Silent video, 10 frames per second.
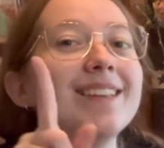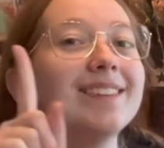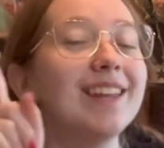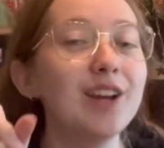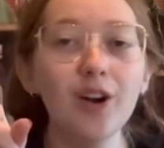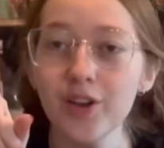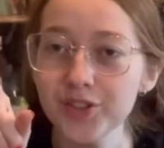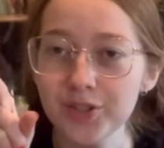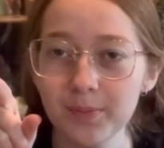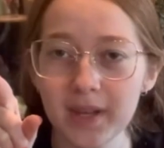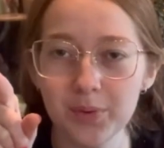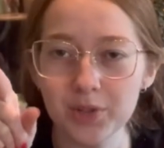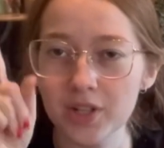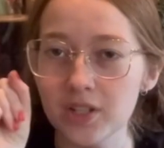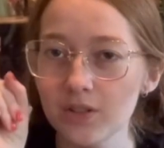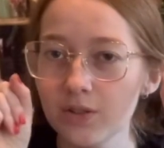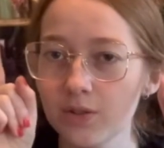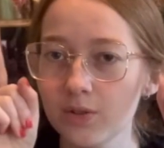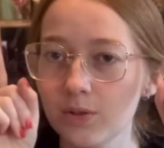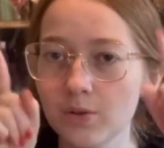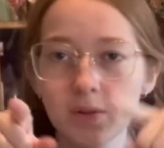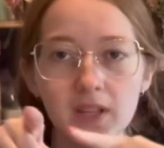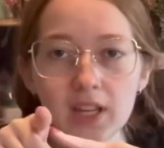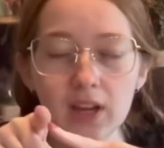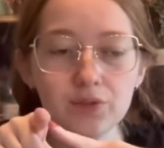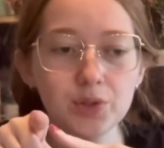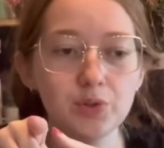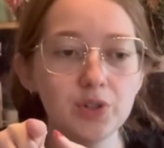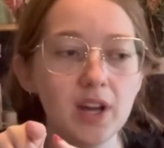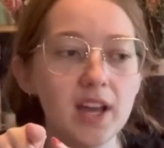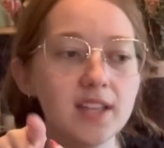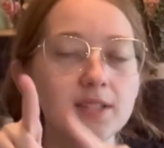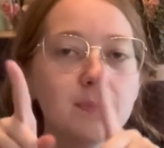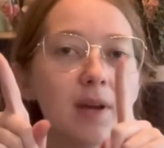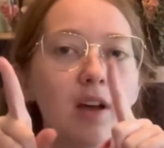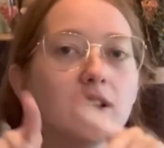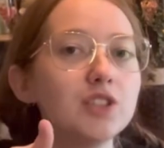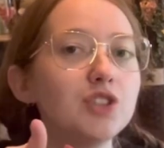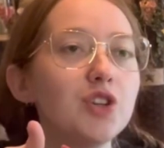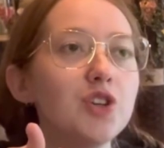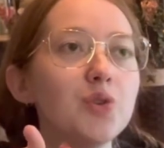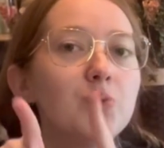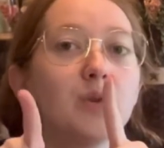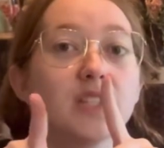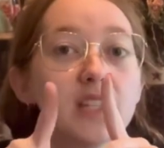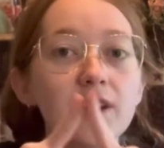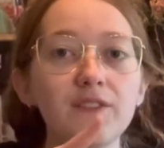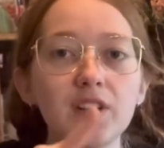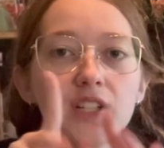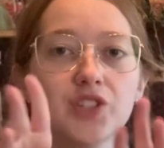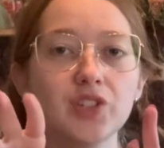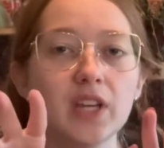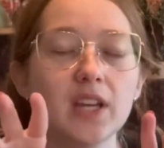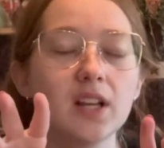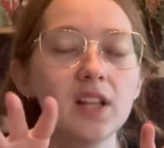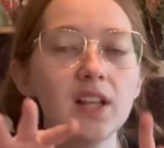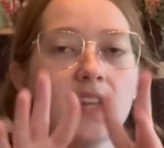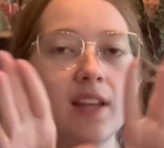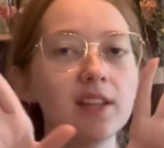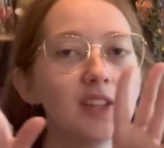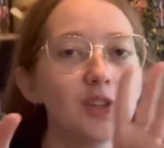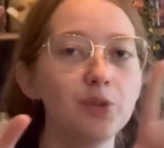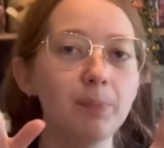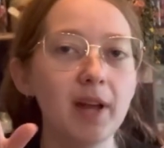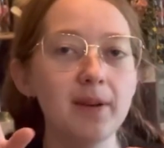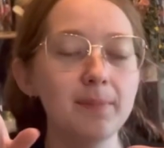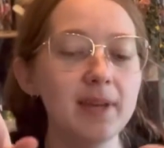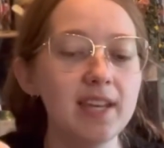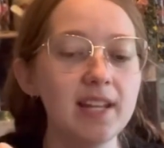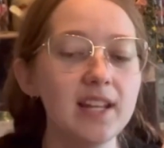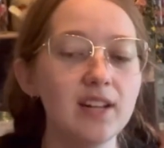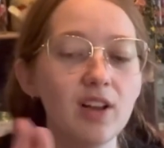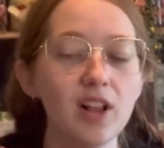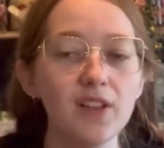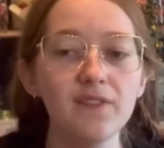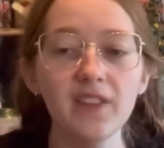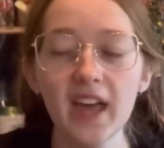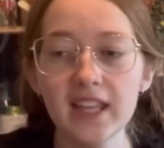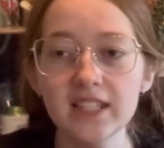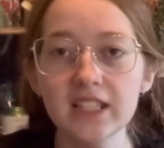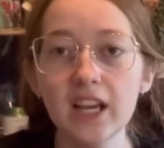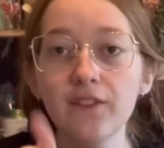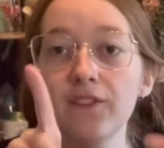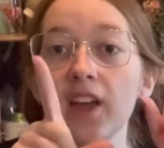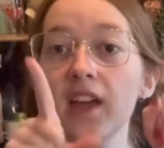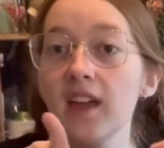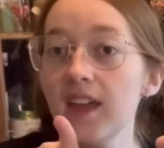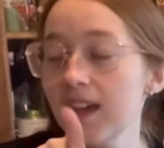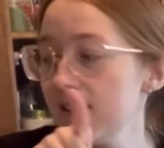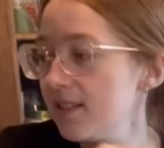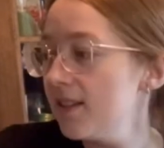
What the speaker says: that I also made, which I don't think I've showed you guys, but I'll show you once I finish like the little button pin and all of that stuff. And